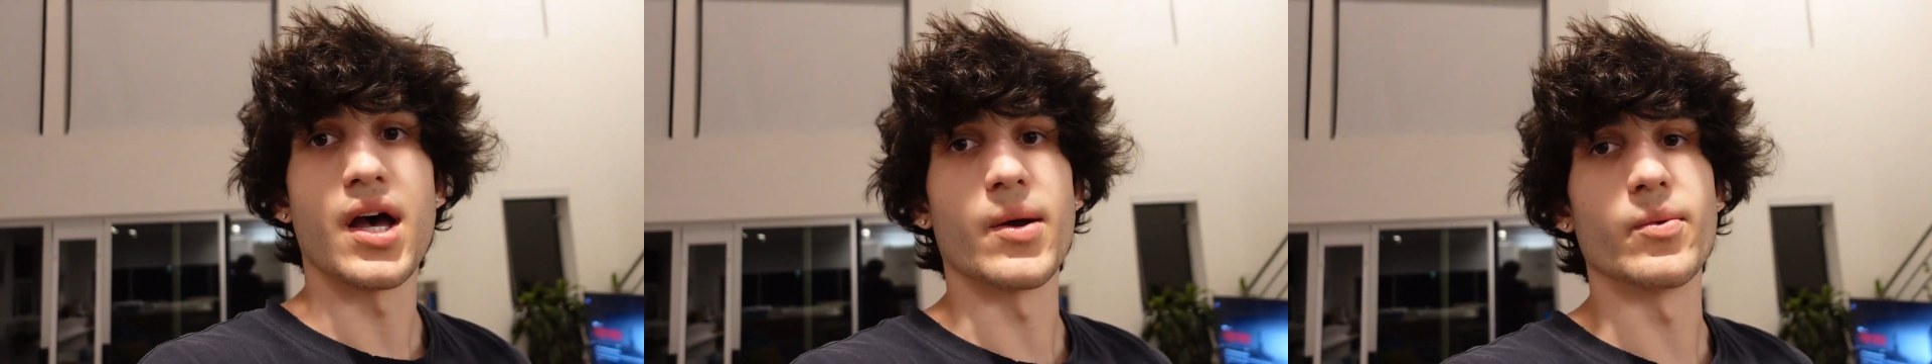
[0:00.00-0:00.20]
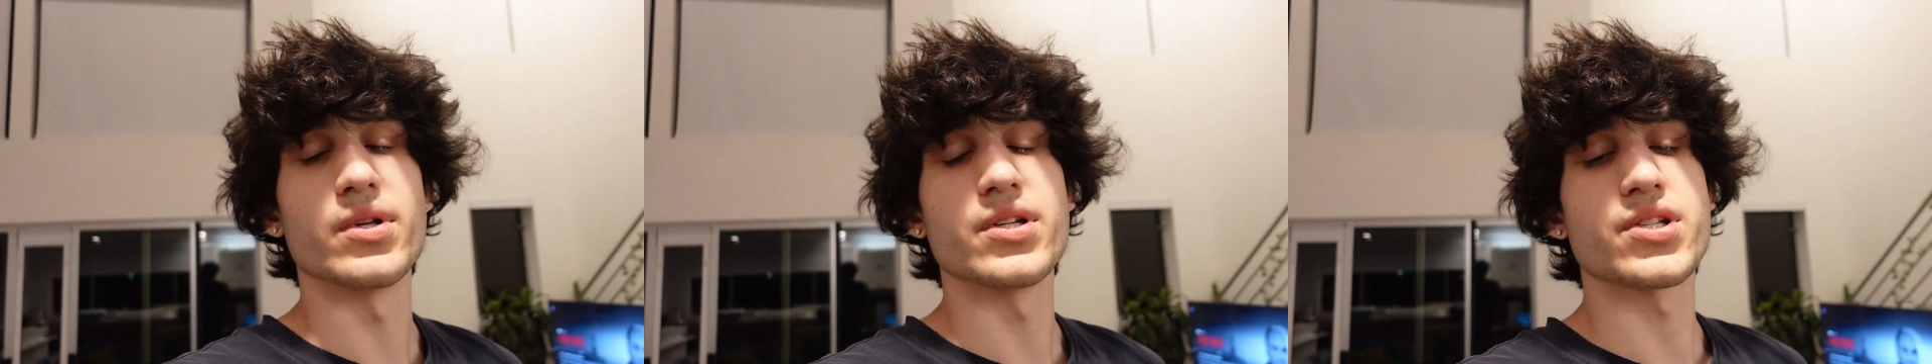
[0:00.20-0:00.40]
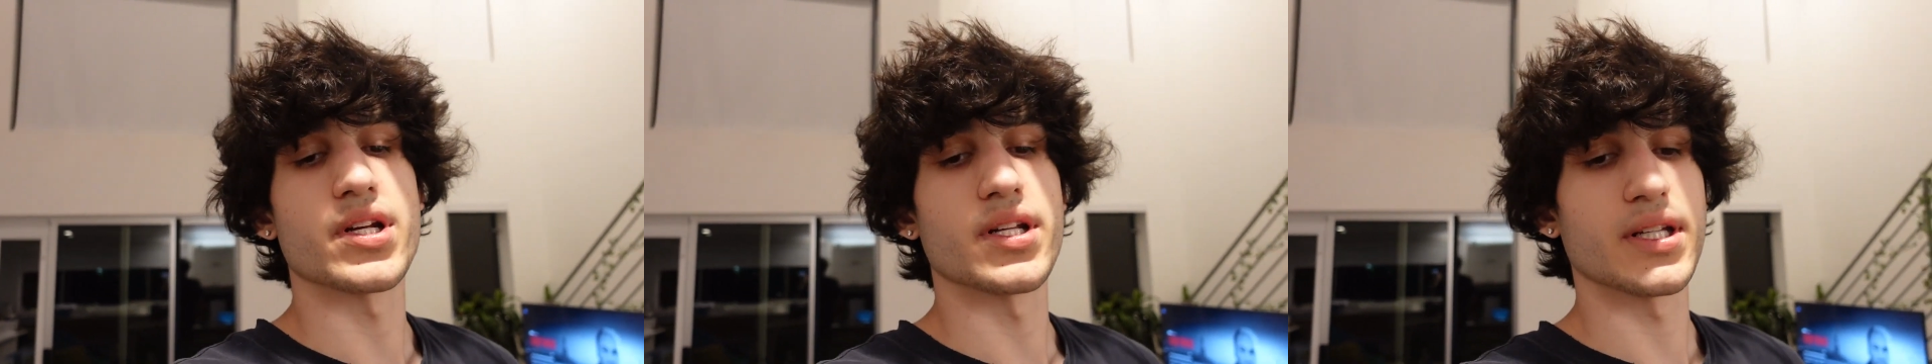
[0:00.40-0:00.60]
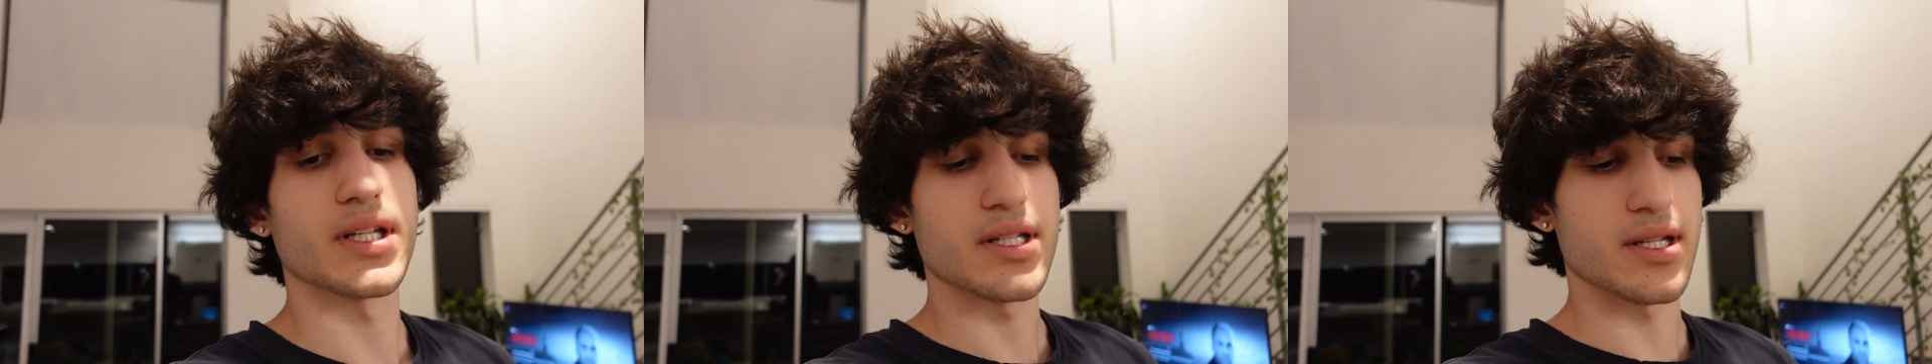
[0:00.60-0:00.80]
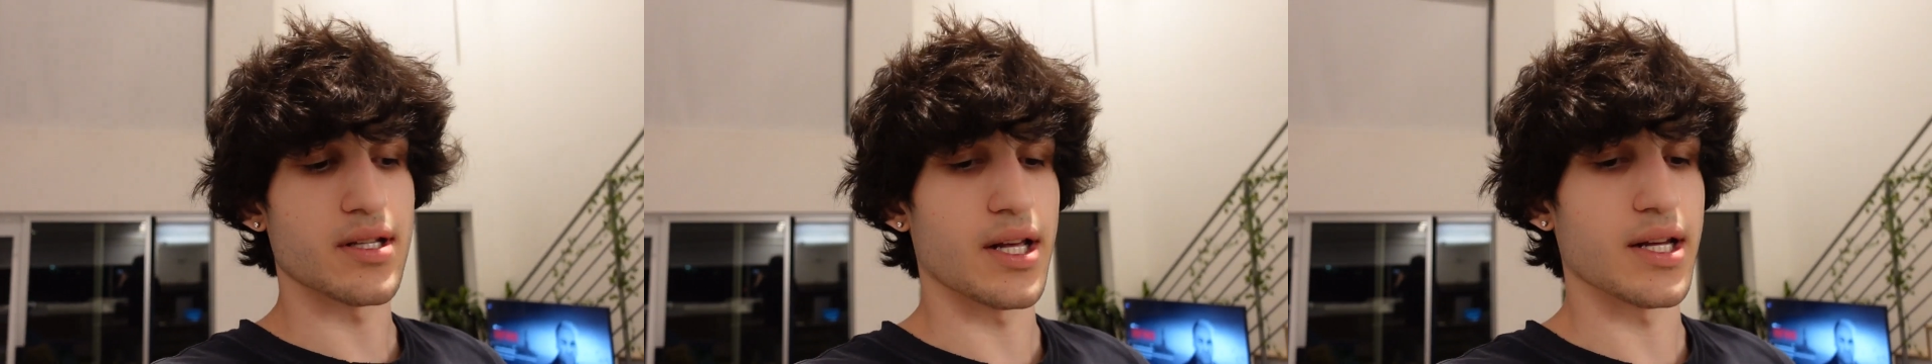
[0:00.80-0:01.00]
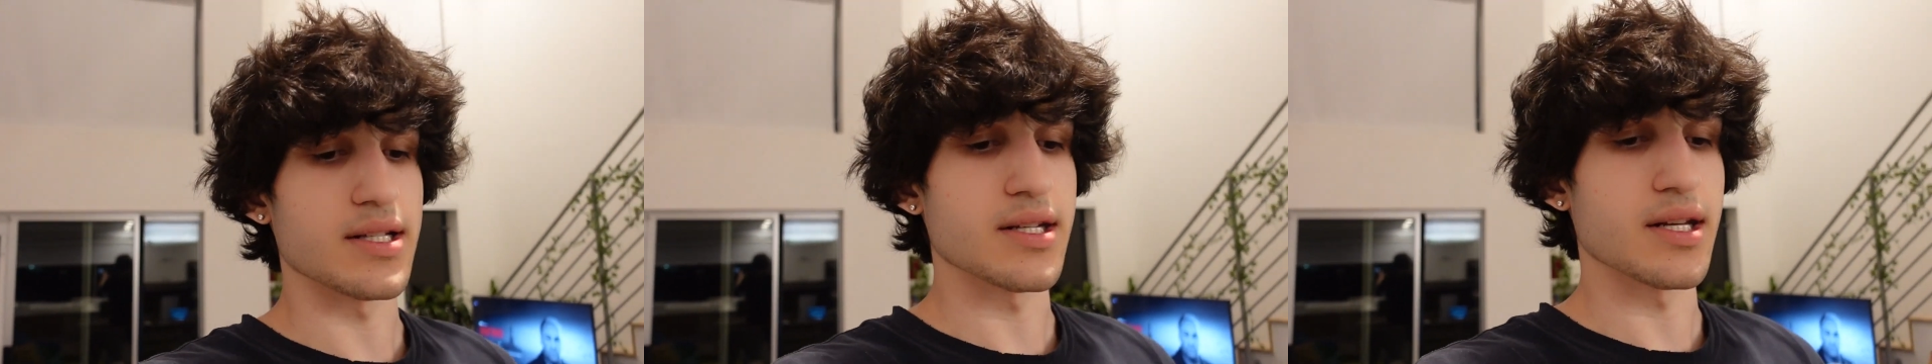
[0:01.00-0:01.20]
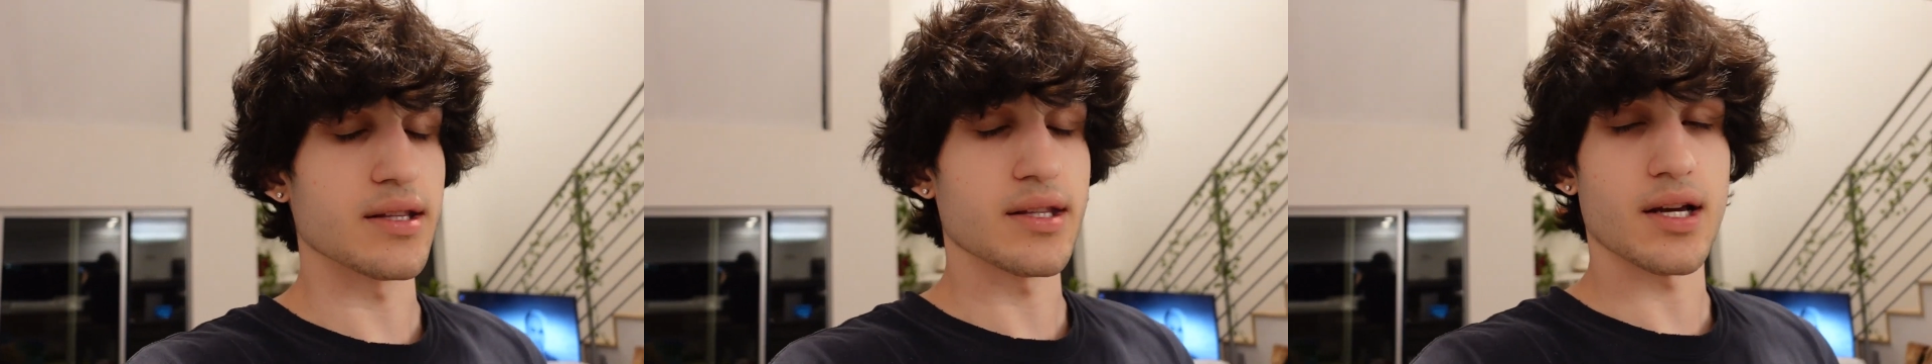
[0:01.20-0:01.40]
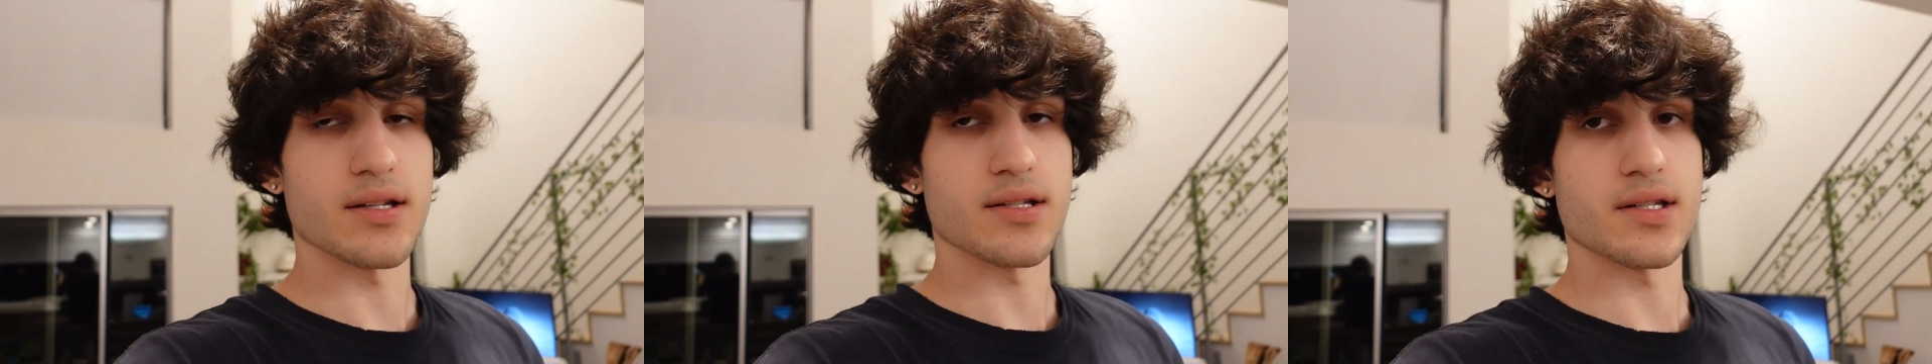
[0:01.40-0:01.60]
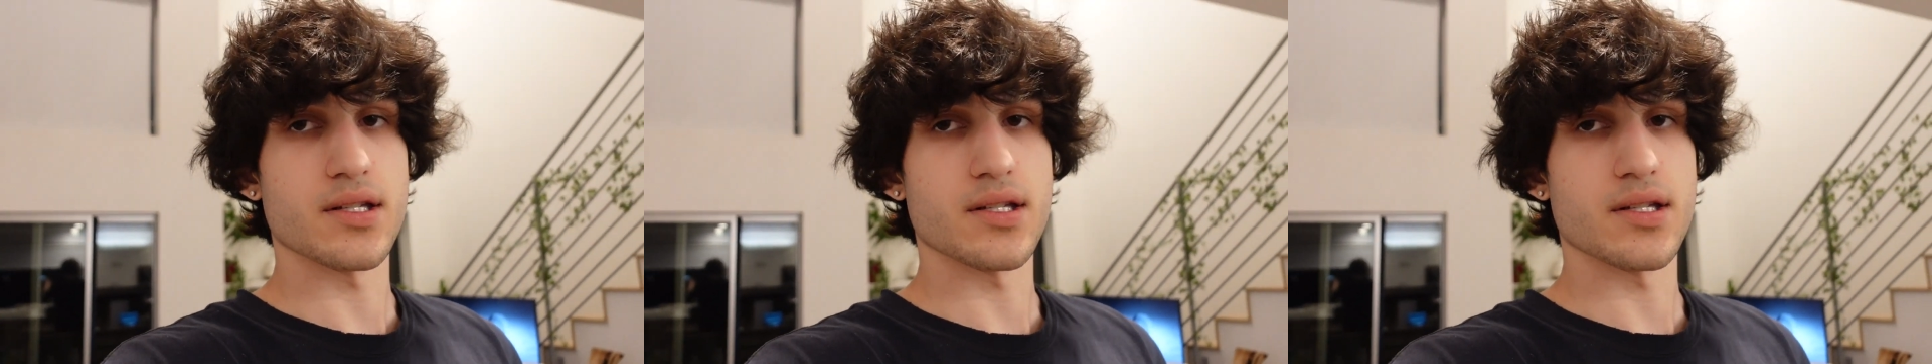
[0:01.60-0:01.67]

I'm really trying to get to like 10,000